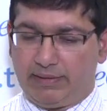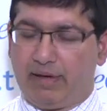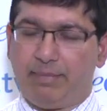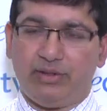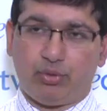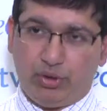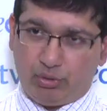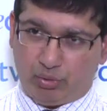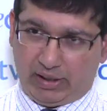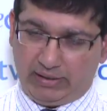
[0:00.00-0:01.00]
have been 3
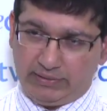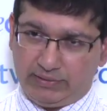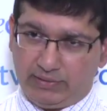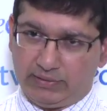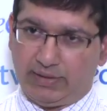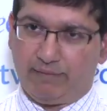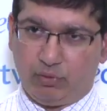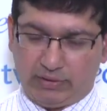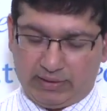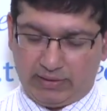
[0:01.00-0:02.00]
trials that have
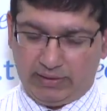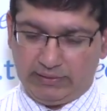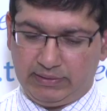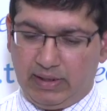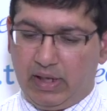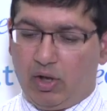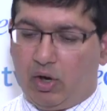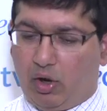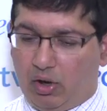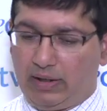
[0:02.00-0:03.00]
looked at this.
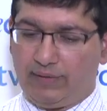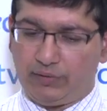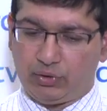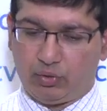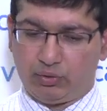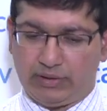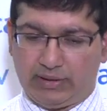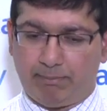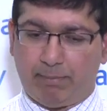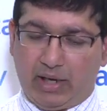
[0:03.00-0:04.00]
All have shown
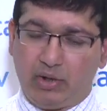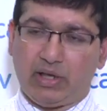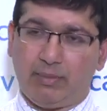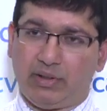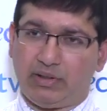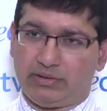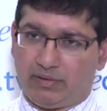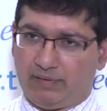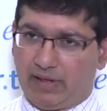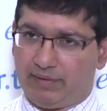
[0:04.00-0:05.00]
that biochemical
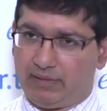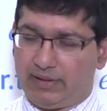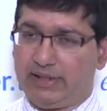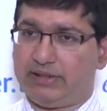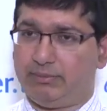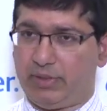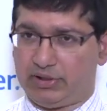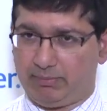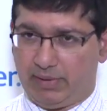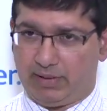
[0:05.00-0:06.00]
survival is
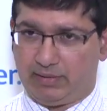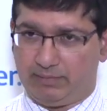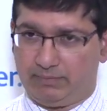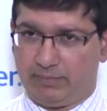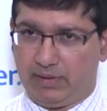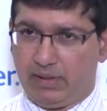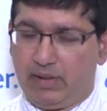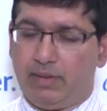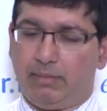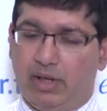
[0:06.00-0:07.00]
much better.
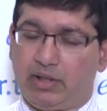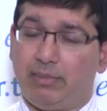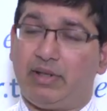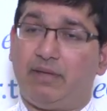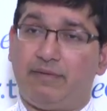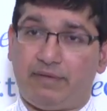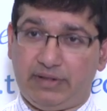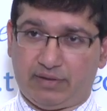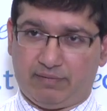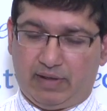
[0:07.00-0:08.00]
Biochemical-free
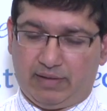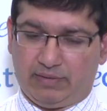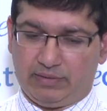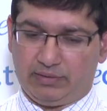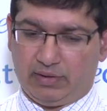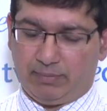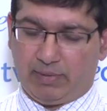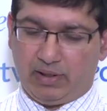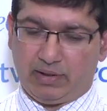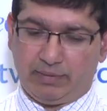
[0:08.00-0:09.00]
survival, so
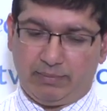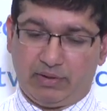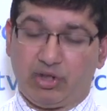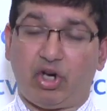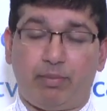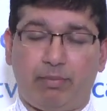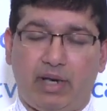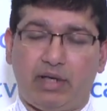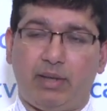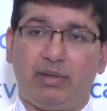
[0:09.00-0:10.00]

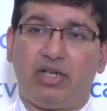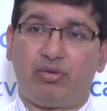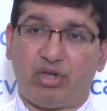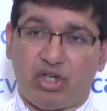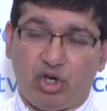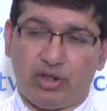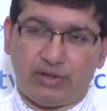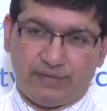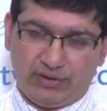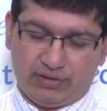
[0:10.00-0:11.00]
biochemical
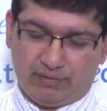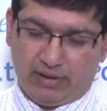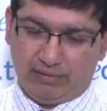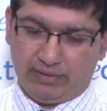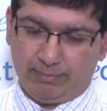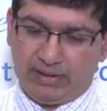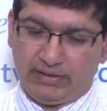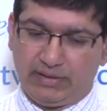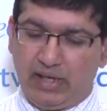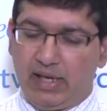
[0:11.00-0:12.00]
recurrence-free survival. That
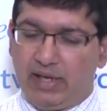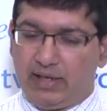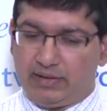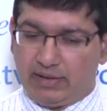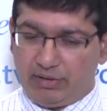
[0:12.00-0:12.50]
means the